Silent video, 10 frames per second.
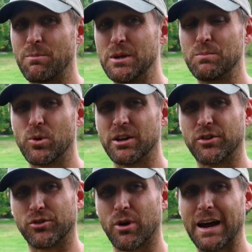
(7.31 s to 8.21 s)
people give
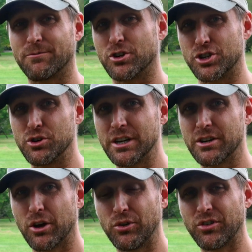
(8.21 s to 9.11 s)
us crap for shooting
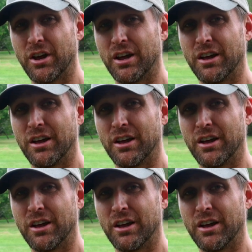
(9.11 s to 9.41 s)
does,